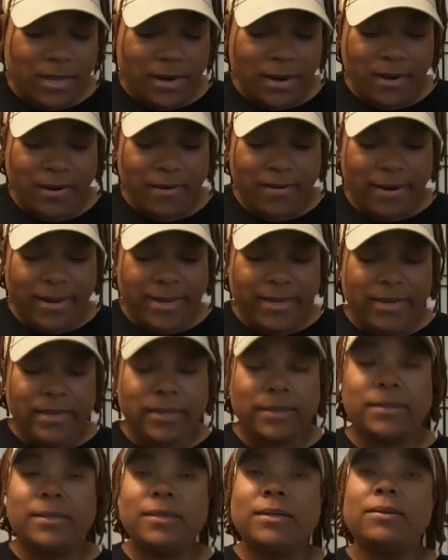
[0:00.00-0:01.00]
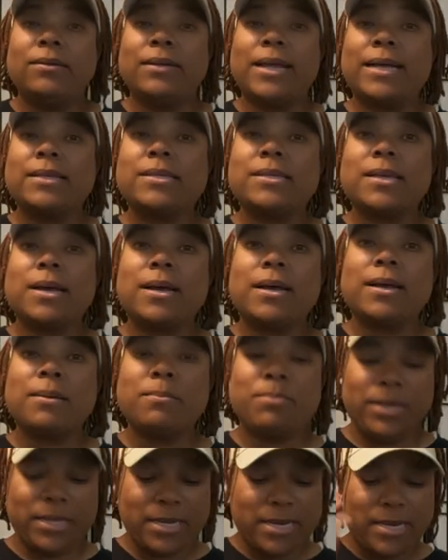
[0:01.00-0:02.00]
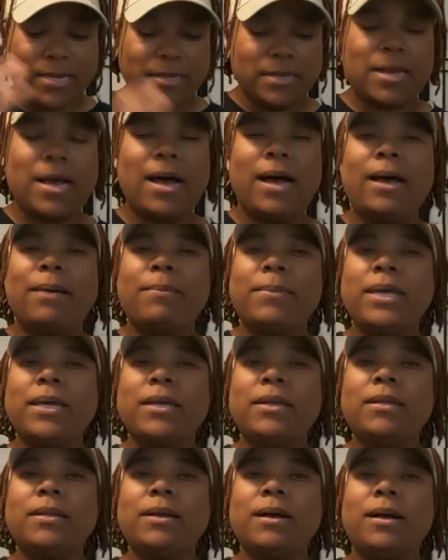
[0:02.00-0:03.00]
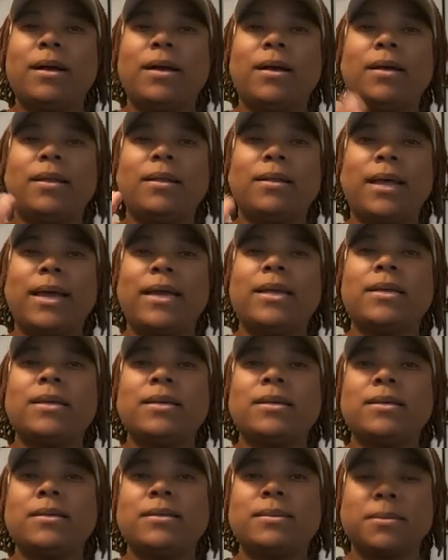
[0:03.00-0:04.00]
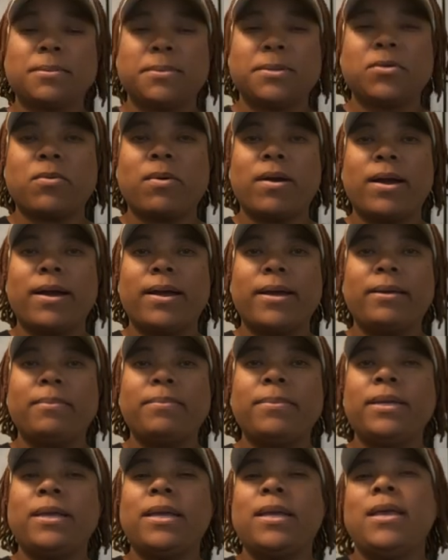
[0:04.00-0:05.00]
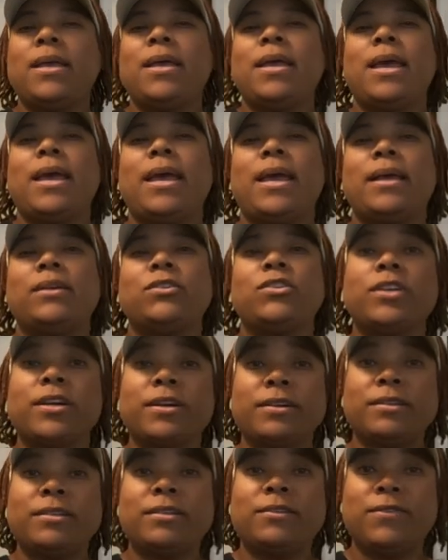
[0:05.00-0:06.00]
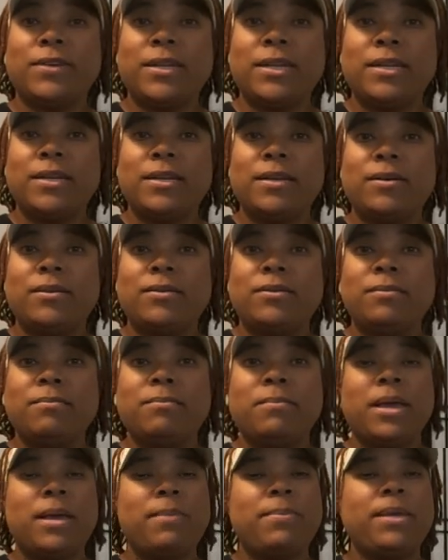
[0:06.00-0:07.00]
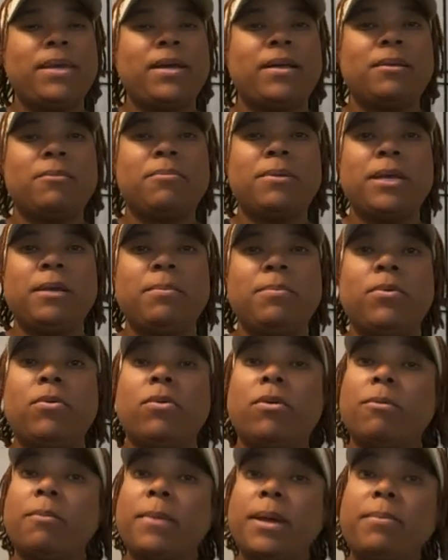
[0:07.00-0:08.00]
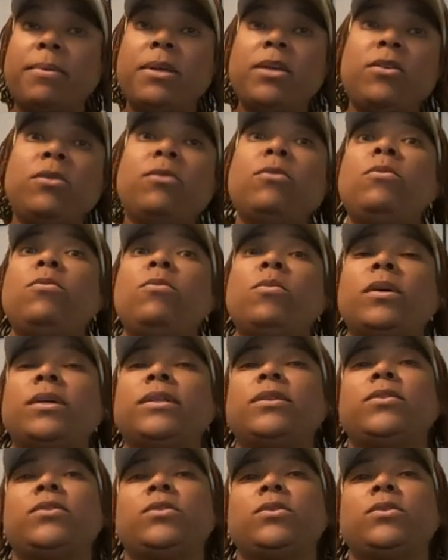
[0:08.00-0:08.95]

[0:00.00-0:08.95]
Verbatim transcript: All right, until next time, please comment, uh, like, subscribe and share this video. Maybe other people or maybe you want